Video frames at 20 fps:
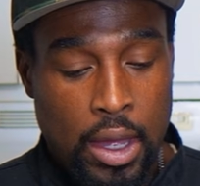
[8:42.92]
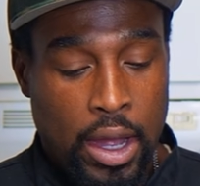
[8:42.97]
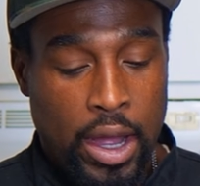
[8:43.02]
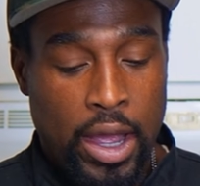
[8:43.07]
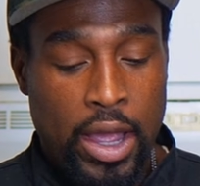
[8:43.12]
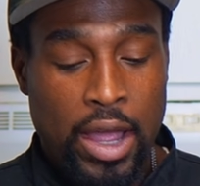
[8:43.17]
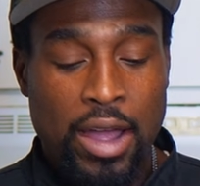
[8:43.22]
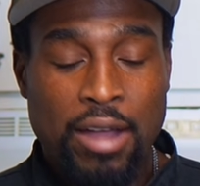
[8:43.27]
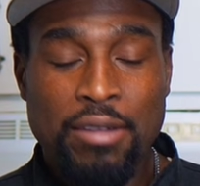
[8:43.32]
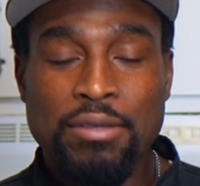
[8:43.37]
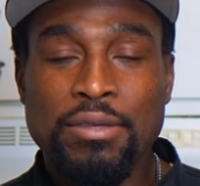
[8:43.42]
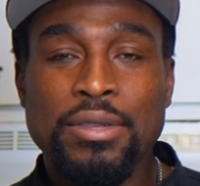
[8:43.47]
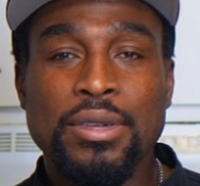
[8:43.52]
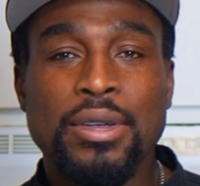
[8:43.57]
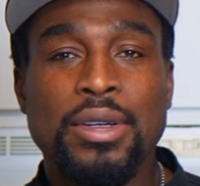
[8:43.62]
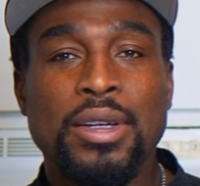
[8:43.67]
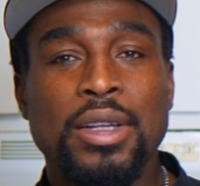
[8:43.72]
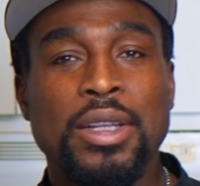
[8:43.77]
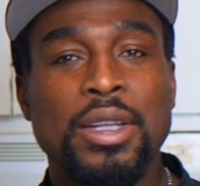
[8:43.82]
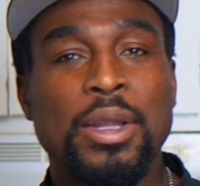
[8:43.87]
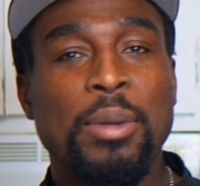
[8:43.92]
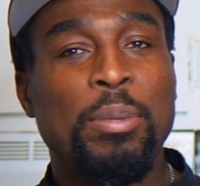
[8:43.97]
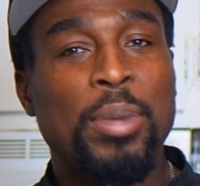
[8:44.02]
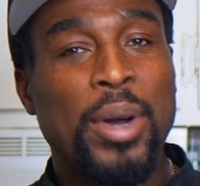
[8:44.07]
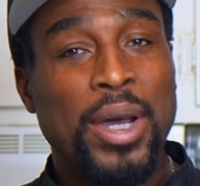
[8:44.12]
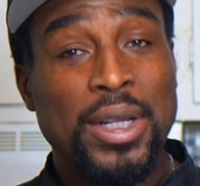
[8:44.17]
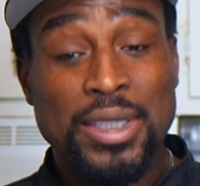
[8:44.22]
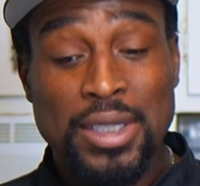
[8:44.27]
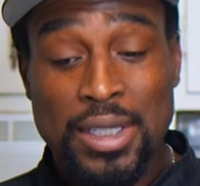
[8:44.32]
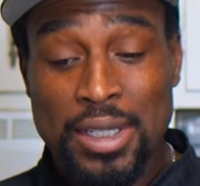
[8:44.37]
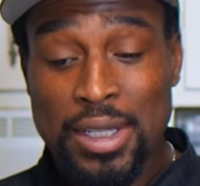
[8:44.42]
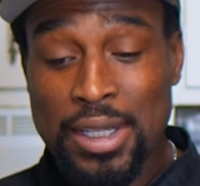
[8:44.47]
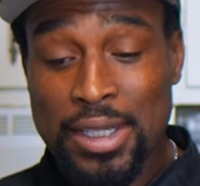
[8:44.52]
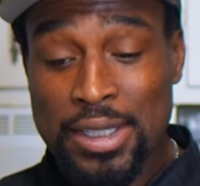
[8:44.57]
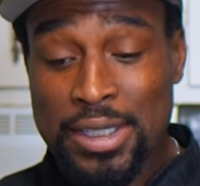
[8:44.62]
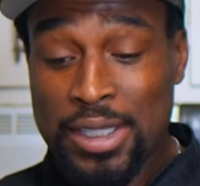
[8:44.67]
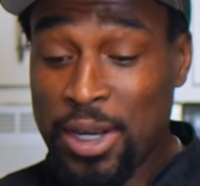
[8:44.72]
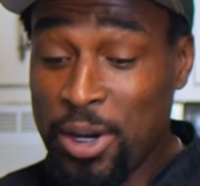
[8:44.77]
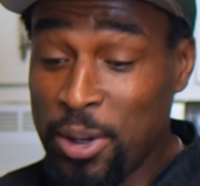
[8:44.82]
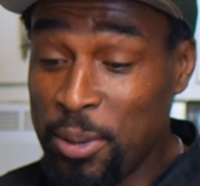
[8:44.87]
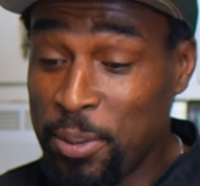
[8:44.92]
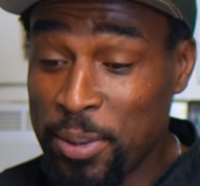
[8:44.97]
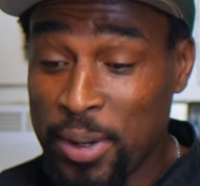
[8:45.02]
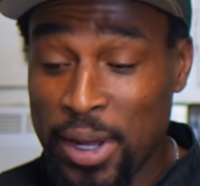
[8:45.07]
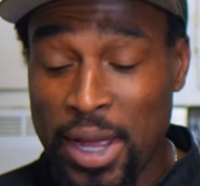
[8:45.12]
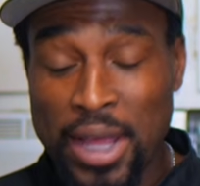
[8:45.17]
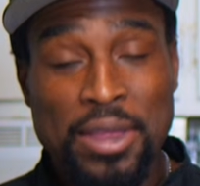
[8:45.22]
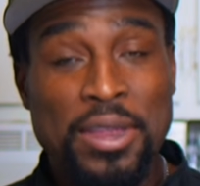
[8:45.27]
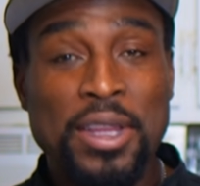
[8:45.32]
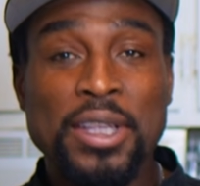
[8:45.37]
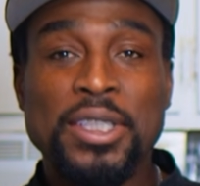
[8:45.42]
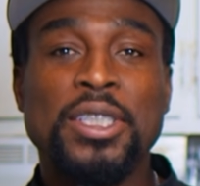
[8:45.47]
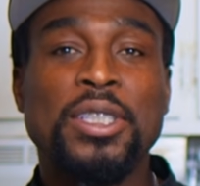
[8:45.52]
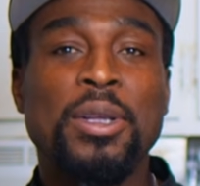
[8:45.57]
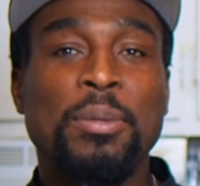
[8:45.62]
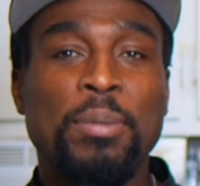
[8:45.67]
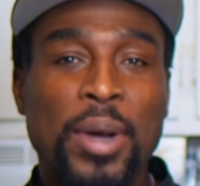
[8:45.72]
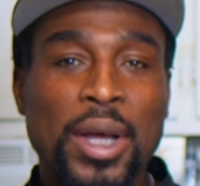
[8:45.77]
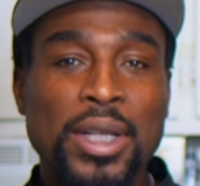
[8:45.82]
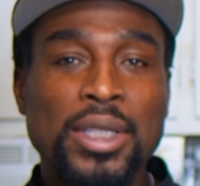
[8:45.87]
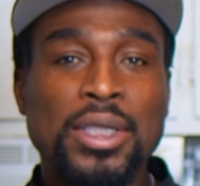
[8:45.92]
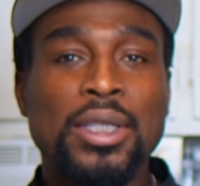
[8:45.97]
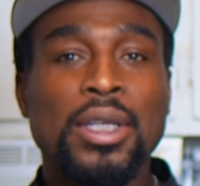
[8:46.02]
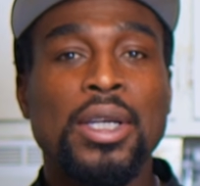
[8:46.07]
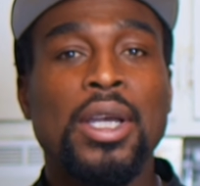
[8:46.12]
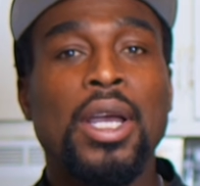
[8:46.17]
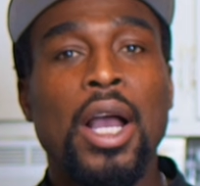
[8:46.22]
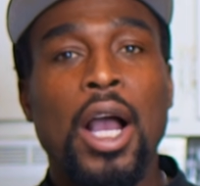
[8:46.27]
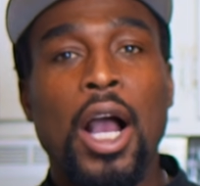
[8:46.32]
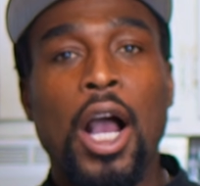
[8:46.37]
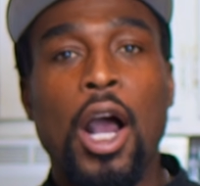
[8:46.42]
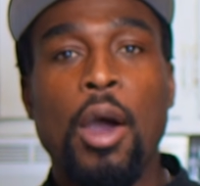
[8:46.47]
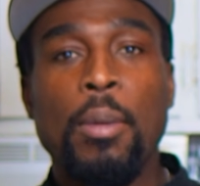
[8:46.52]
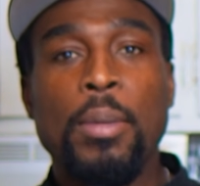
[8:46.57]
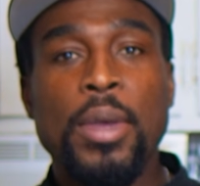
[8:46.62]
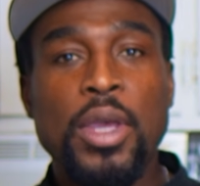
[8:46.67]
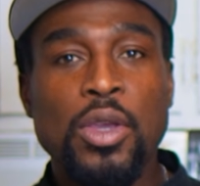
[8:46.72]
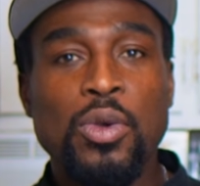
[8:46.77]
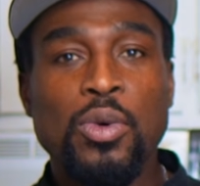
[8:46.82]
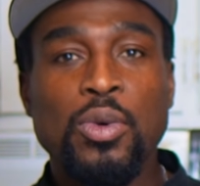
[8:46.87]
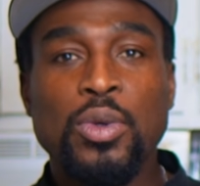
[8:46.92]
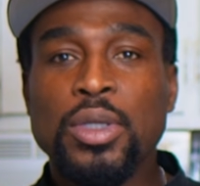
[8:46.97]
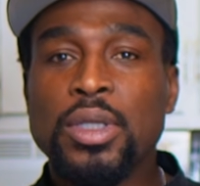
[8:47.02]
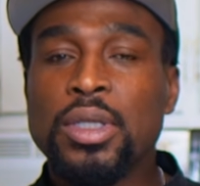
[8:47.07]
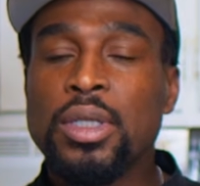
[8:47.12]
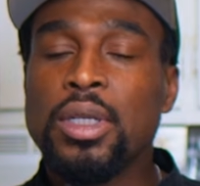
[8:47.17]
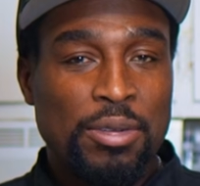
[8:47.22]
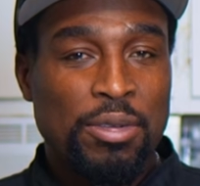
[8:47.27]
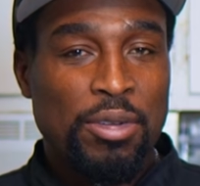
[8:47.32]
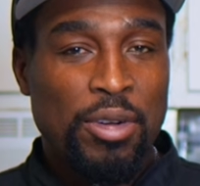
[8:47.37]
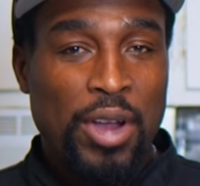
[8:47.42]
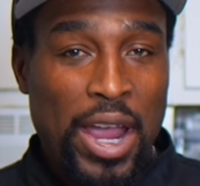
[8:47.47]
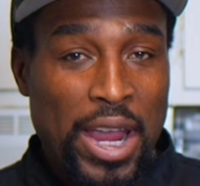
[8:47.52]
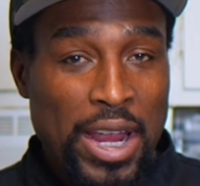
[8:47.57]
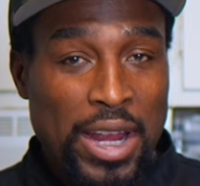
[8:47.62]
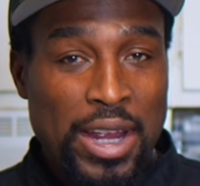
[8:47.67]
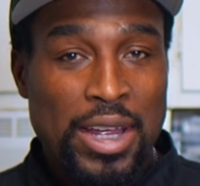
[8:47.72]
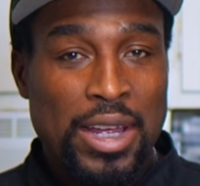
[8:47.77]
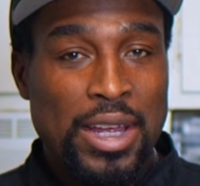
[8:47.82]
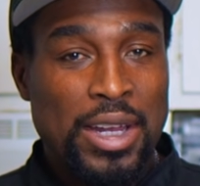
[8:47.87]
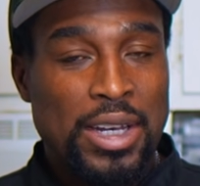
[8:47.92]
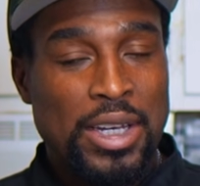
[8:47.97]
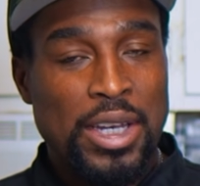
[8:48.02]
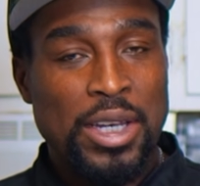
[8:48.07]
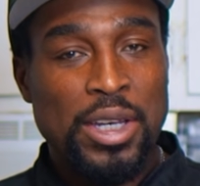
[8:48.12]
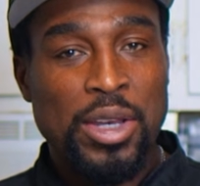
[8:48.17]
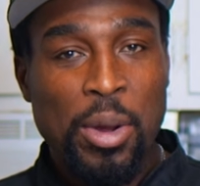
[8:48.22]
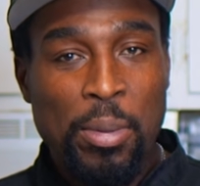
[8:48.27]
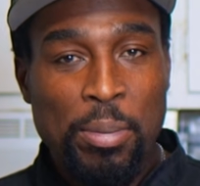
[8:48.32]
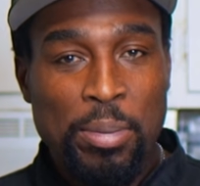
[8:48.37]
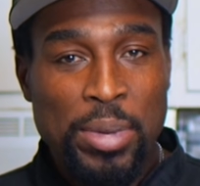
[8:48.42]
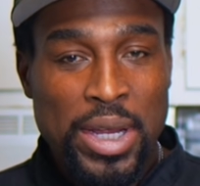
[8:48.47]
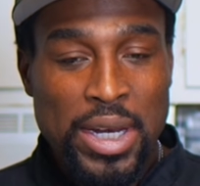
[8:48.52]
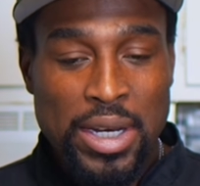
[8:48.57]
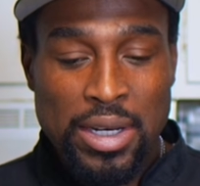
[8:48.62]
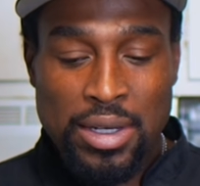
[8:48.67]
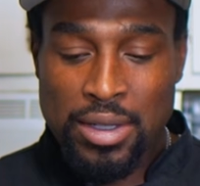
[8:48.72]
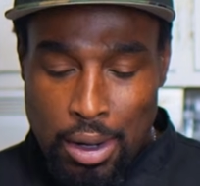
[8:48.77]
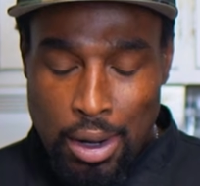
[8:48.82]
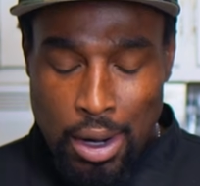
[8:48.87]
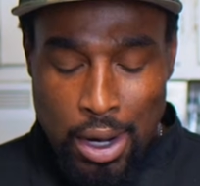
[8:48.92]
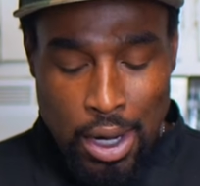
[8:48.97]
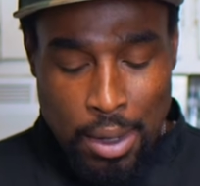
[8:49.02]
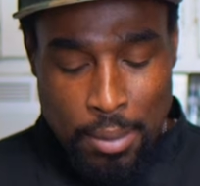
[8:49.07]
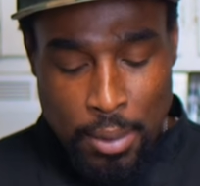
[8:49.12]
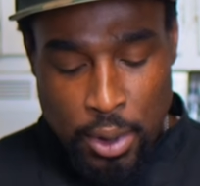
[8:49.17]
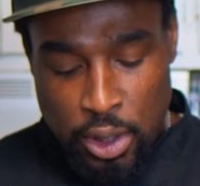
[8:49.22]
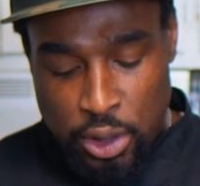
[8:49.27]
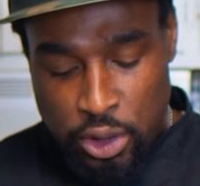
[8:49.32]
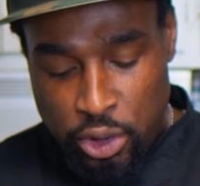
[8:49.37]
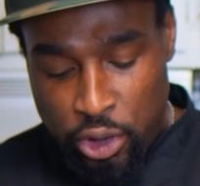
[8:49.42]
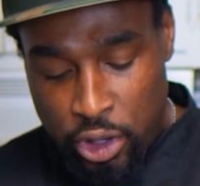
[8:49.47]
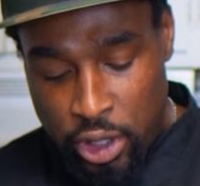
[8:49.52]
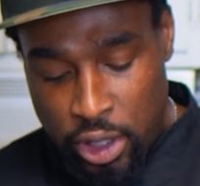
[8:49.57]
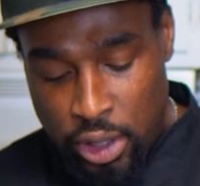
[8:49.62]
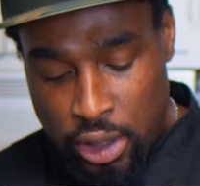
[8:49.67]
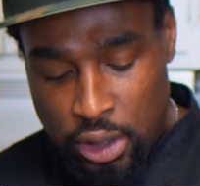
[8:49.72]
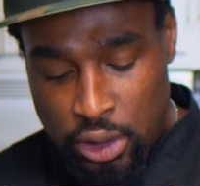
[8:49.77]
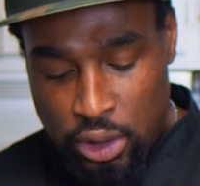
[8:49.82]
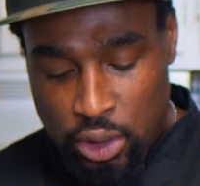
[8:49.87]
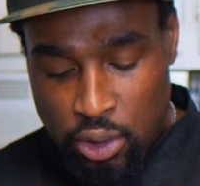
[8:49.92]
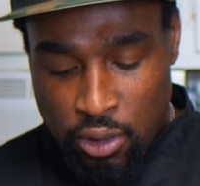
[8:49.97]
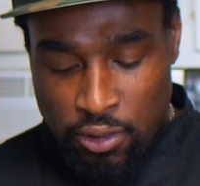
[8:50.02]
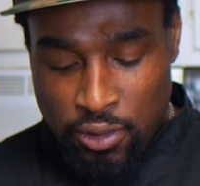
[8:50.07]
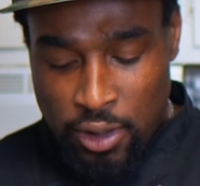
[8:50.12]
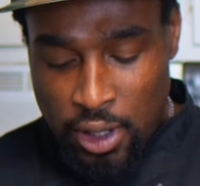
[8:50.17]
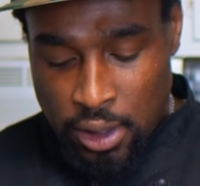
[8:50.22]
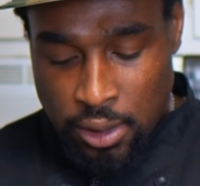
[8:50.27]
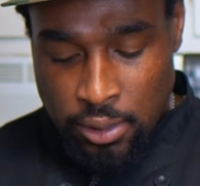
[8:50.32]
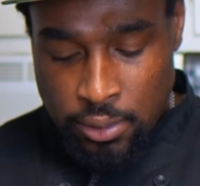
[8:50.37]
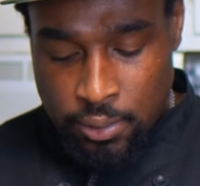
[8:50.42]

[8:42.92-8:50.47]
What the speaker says: I have the pot set up and this is the pot I'll be used to fry the dumpling. And I'm gonna turn the stove on.